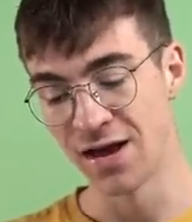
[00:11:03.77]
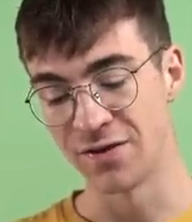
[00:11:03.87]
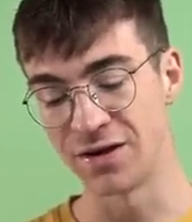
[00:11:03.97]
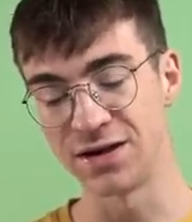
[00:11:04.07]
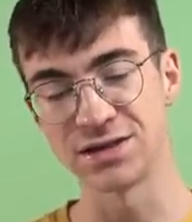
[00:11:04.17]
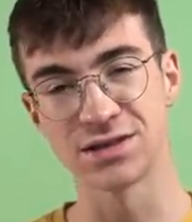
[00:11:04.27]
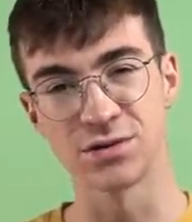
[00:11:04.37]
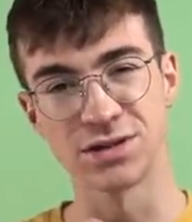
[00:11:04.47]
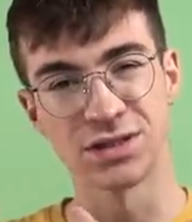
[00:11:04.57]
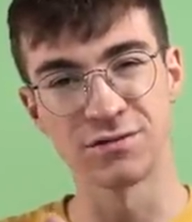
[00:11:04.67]
These
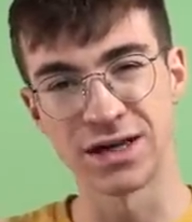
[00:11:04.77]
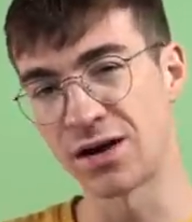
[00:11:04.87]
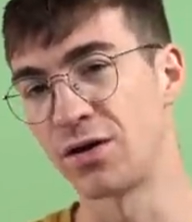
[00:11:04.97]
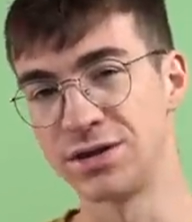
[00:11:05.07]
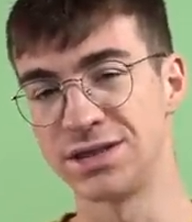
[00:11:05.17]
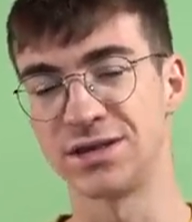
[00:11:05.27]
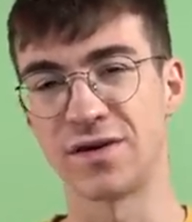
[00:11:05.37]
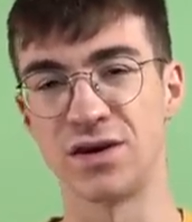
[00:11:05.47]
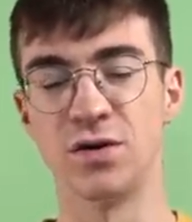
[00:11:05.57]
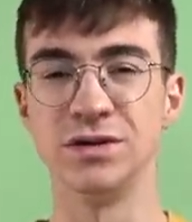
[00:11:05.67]
sorts of technologies that they
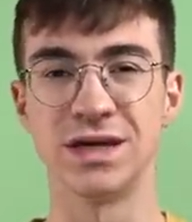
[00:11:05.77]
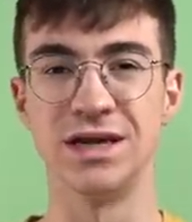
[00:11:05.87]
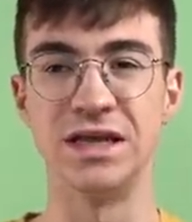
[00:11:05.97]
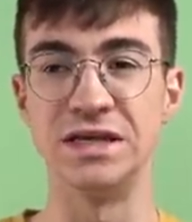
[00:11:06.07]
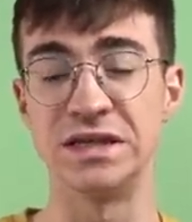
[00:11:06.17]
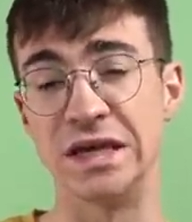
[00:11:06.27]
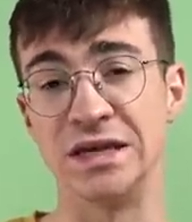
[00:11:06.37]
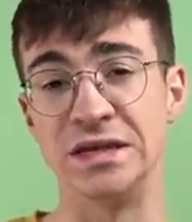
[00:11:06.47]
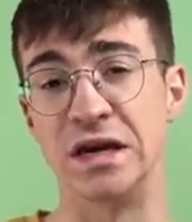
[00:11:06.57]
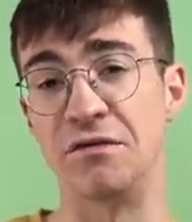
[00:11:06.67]
used in these
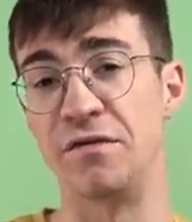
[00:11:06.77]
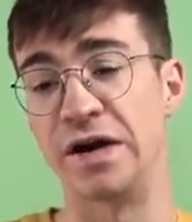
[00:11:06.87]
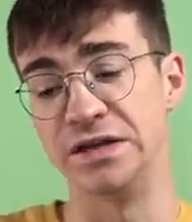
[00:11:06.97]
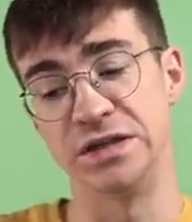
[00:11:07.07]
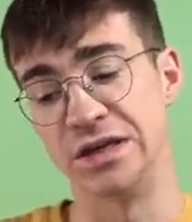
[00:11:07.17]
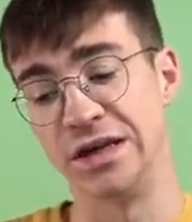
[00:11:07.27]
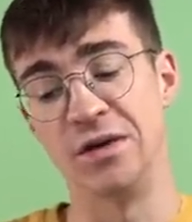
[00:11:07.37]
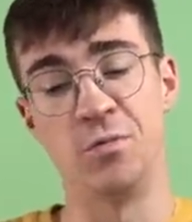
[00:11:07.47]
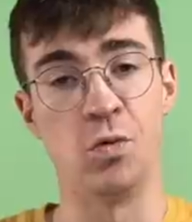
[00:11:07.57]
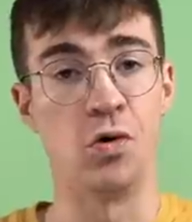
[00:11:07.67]
things eventually
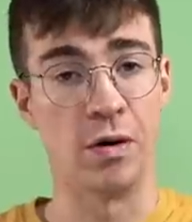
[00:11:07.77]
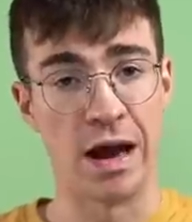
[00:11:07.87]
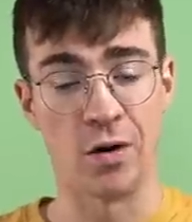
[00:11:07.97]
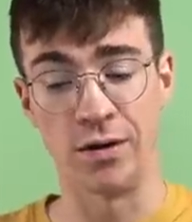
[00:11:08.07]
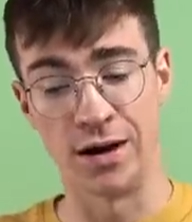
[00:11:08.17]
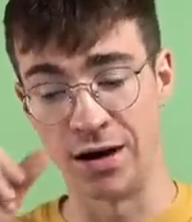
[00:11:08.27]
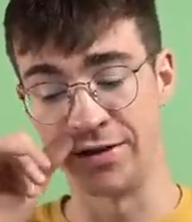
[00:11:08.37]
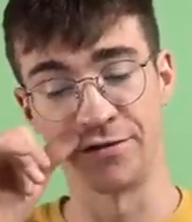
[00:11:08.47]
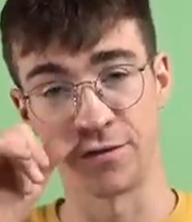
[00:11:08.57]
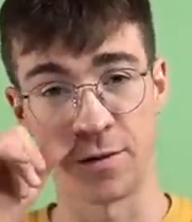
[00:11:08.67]
wore out.
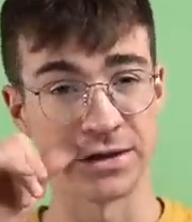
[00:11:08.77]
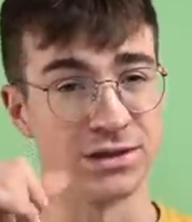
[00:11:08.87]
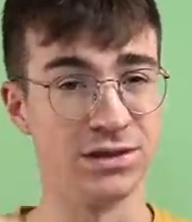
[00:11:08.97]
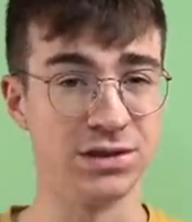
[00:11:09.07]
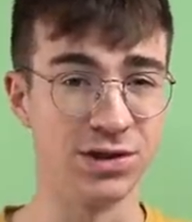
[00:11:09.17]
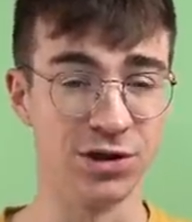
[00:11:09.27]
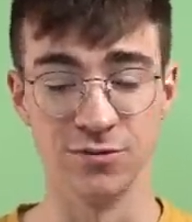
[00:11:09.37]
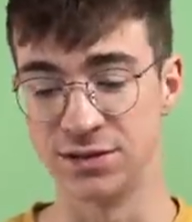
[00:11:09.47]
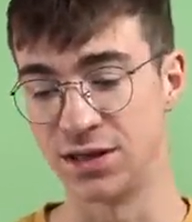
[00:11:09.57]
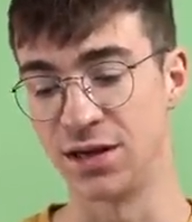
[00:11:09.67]
The fluorescent
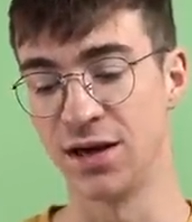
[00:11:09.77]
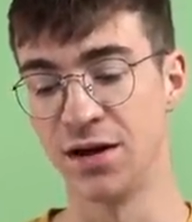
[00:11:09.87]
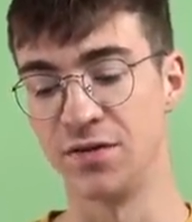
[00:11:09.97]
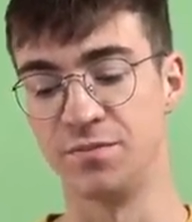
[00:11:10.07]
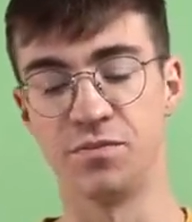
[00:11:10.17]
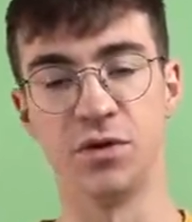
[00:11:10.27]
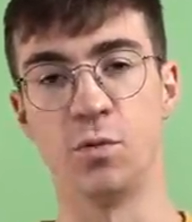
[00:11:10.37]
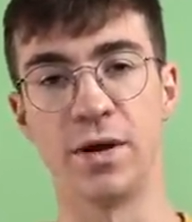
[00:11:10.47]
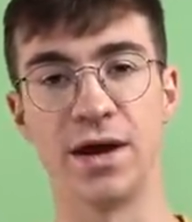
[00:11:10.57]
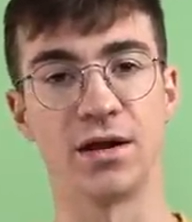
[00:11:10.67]
tubes, the
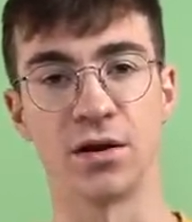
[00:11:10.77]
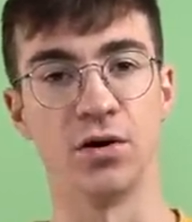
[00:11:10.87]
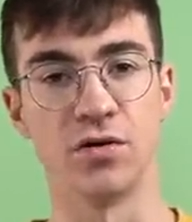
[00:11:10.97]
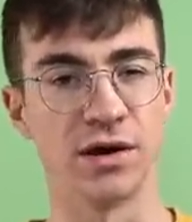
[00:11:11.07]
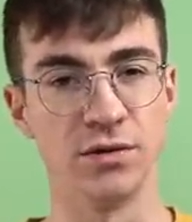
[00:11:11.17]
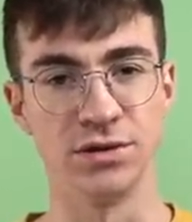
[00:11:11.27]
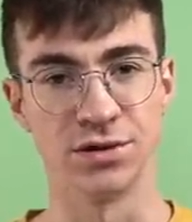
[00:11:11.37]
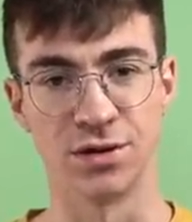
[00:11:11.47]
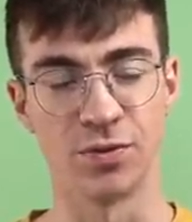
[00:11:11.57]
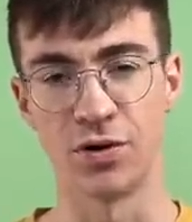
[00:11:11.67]
weird glue they used
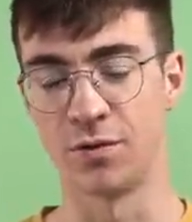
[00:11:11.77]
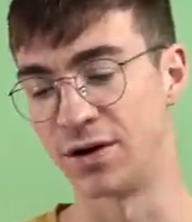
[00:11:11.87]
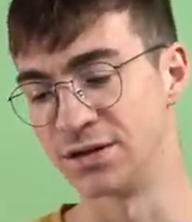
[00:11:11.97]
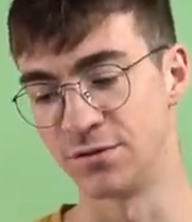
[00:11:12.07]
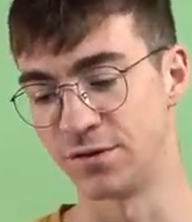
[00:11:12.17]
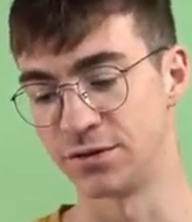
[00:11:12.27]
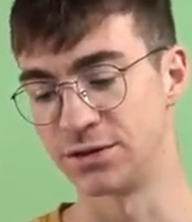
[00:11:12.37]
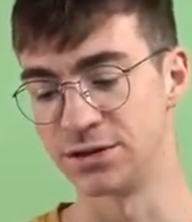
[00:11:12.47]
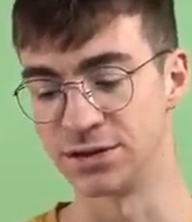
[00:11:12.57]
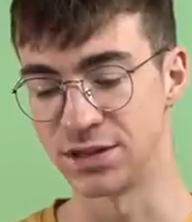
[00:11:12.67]
on the polarizing
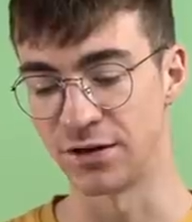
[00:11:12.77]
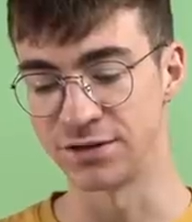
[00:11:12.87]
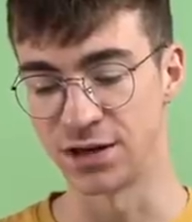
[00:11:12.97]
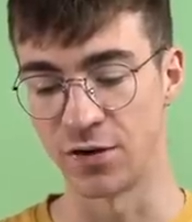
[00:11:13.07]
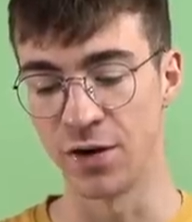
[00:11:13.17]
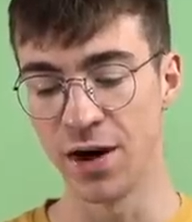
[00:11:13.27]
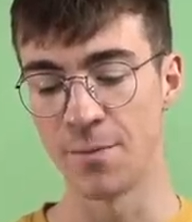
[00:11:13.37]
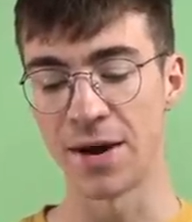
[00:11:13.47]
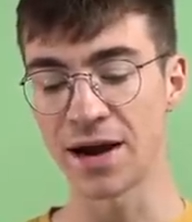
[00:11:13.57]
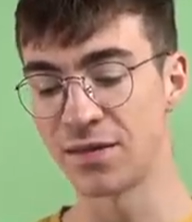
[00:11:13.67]
filters and stuff. So
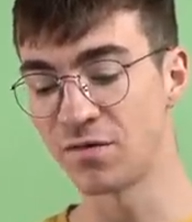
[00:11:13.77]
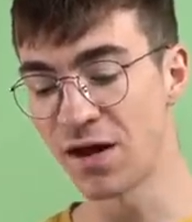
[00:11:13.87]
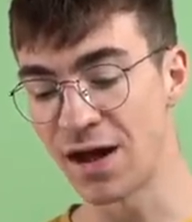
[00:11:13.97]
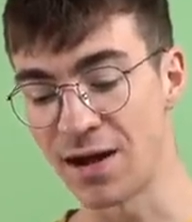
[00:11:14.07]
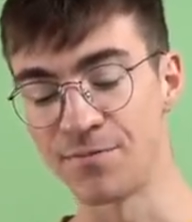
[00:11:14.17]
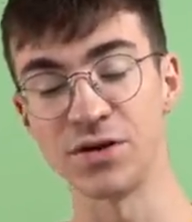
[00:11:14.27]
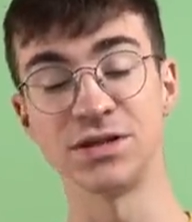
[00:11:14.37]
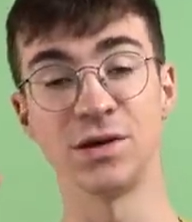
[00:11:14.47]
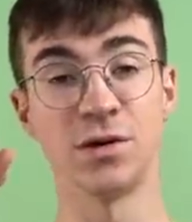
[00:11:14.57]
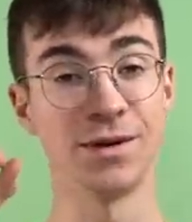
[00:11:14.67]
back in the day, this
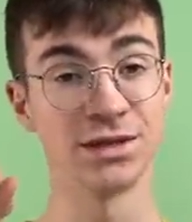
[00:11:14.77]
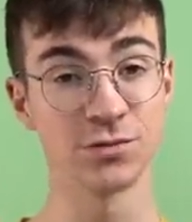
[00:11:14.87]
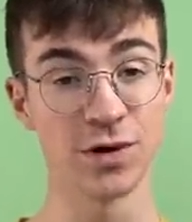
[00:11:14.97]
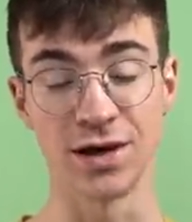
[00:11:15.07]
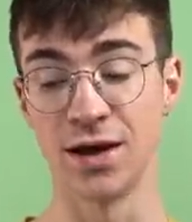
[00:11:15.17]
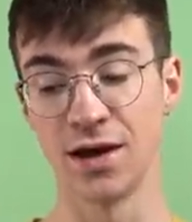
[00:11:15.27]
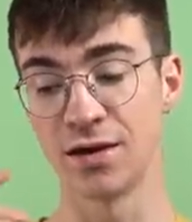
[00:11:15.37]
thing would have been sweet.